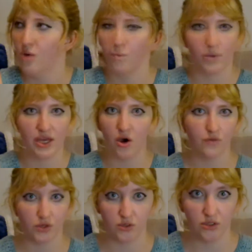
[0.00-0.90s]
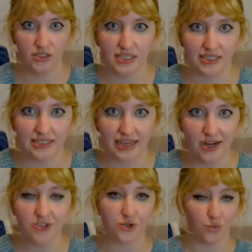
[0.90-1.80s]
We overlooked his
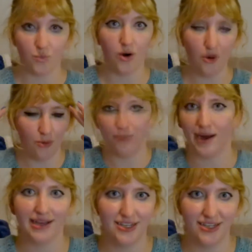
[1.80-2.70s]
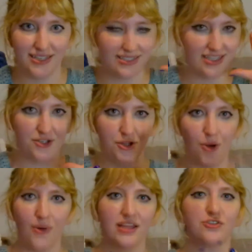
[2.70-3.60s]
character. Whoa, my goodness. And, you
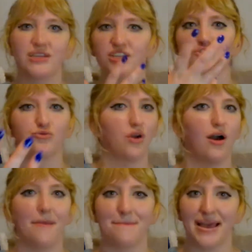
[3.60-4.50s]
know, and you get drawn